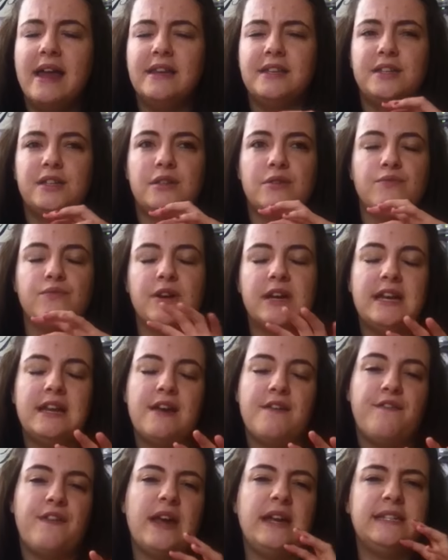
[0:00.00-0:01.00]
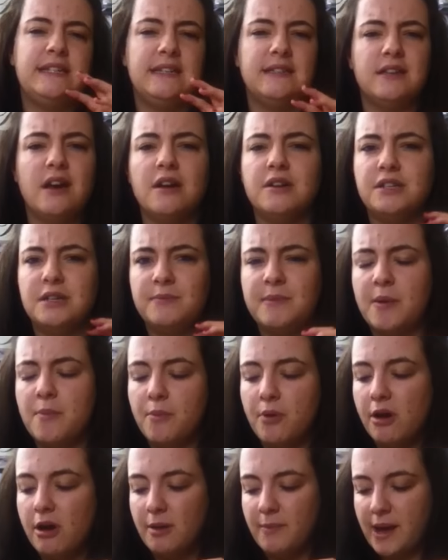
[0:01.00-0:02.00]
And it's just a really affecting and touching
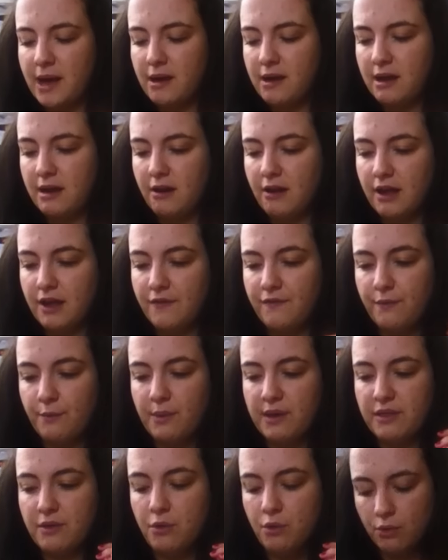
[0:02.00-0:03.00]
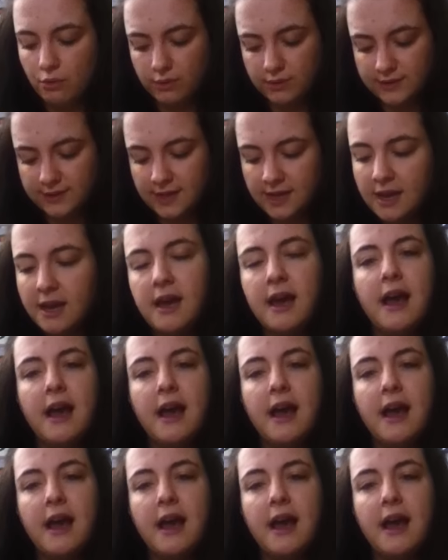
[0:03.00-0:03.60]
memoir about her life with hawks.